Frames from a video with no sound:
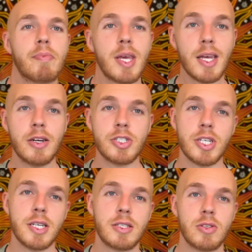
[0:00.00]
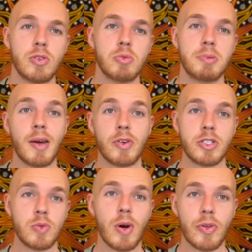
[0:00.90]
energy to be able to
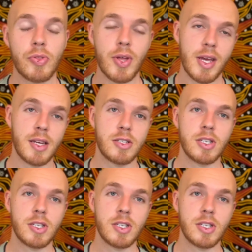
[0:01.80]
do other things.